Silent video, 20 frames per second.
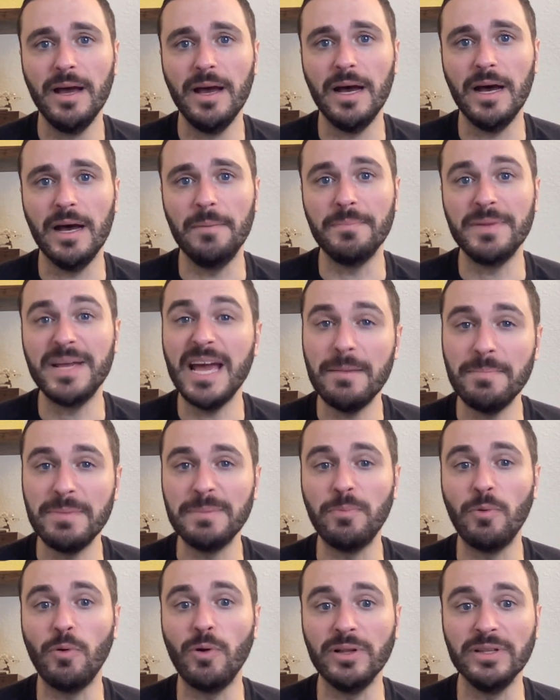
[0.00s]
can
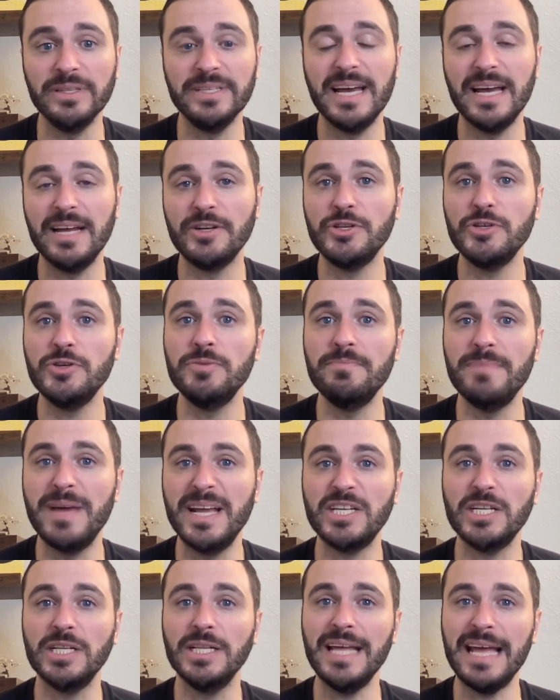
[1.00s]
be boiled down to
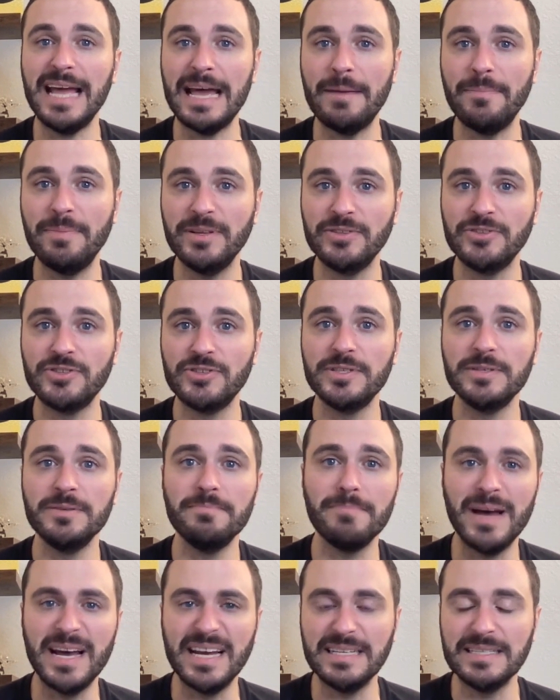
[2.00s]
mental habits,
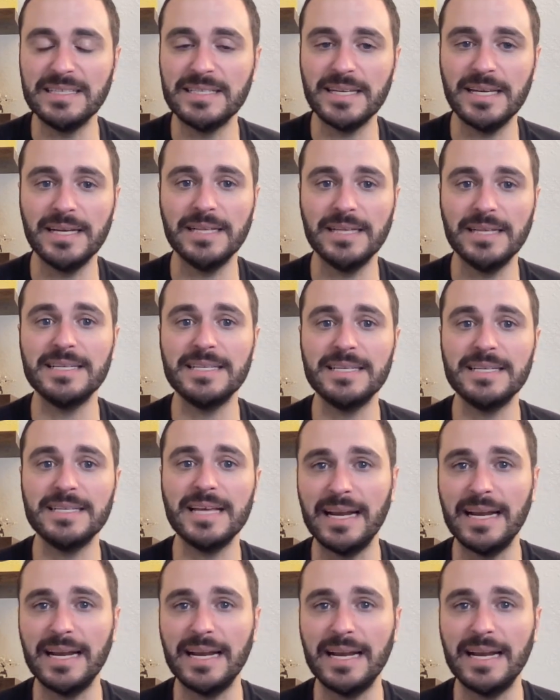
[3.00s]
mindsets,
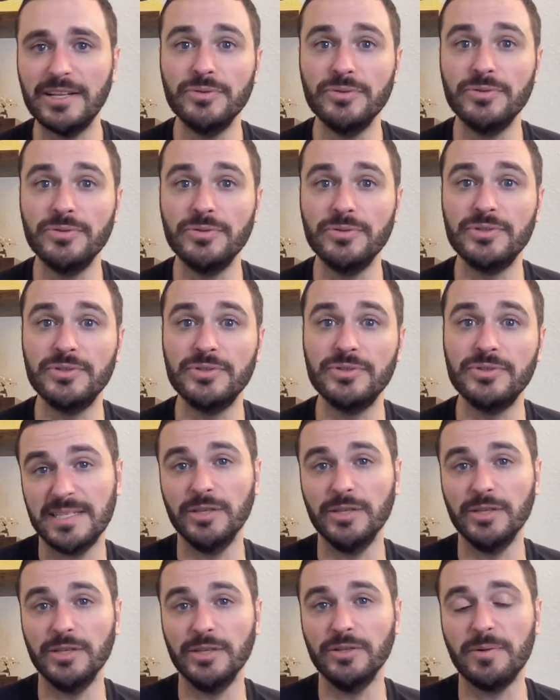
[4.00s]
attitudes, and
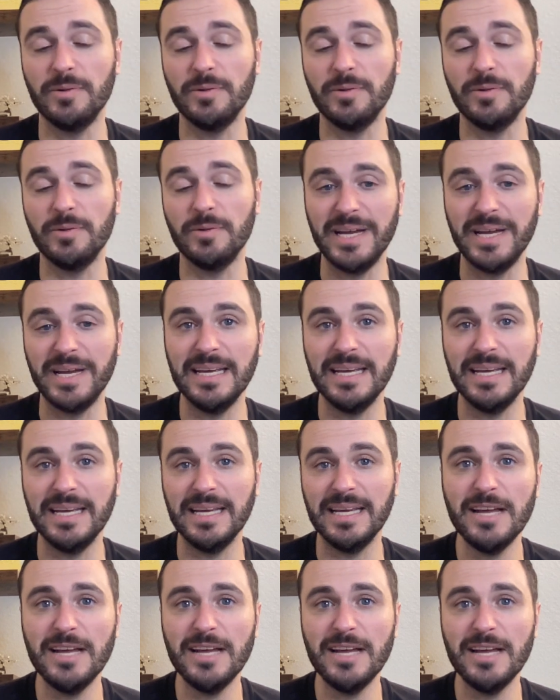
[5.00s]
skills that we can engage in.
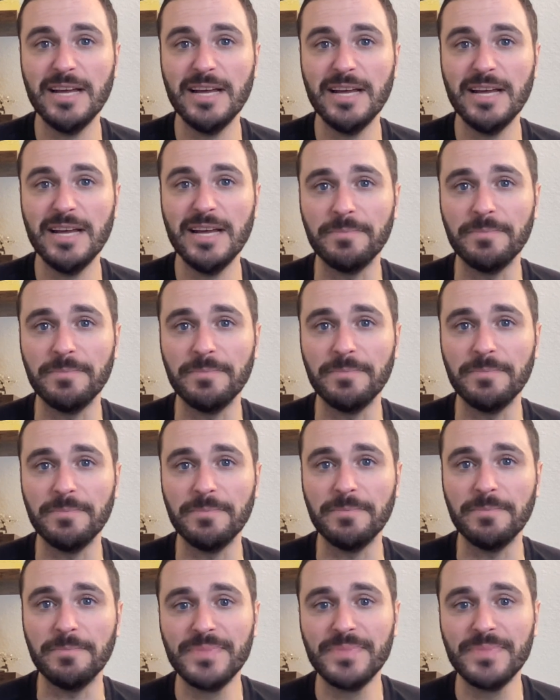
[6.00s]
And it
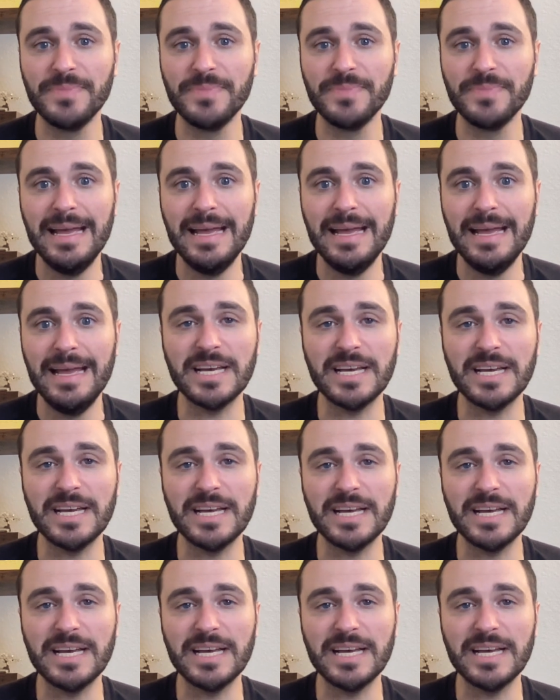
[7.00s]
turns out that one
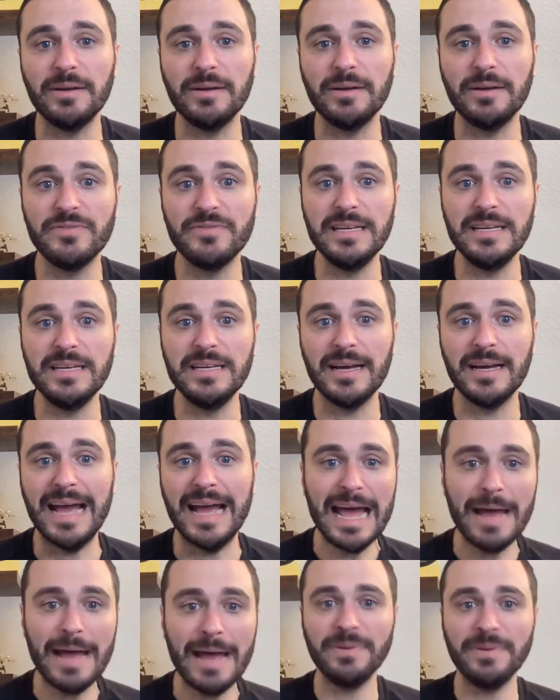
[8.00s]
of the
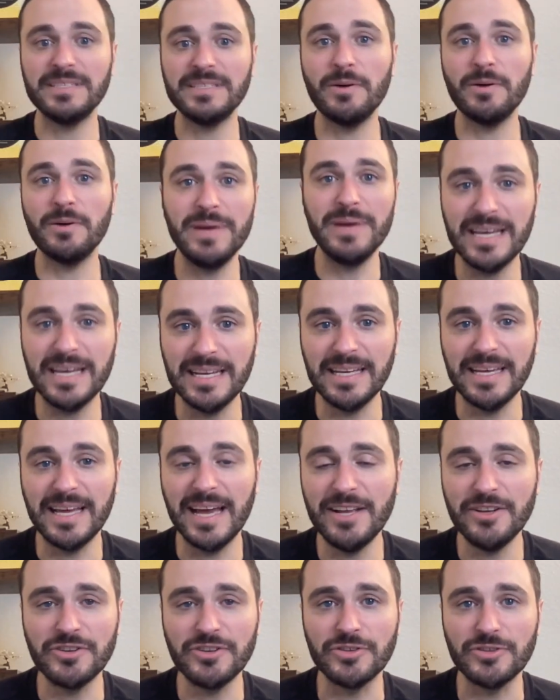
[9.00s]
habits that we can
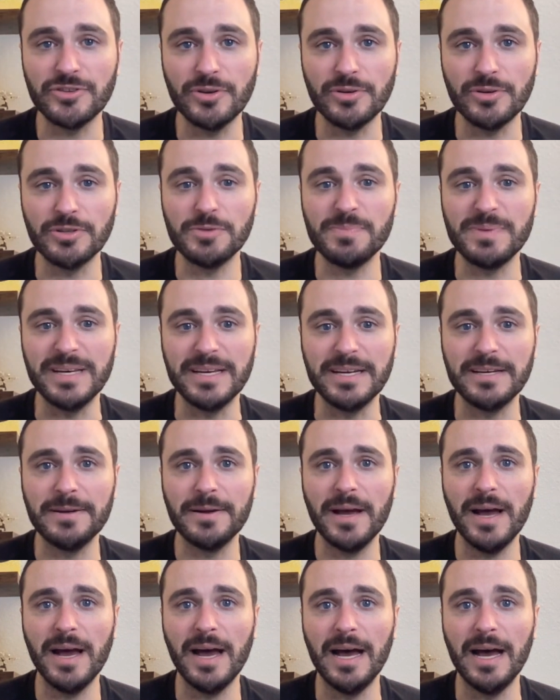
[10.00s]
engage in, so to speak,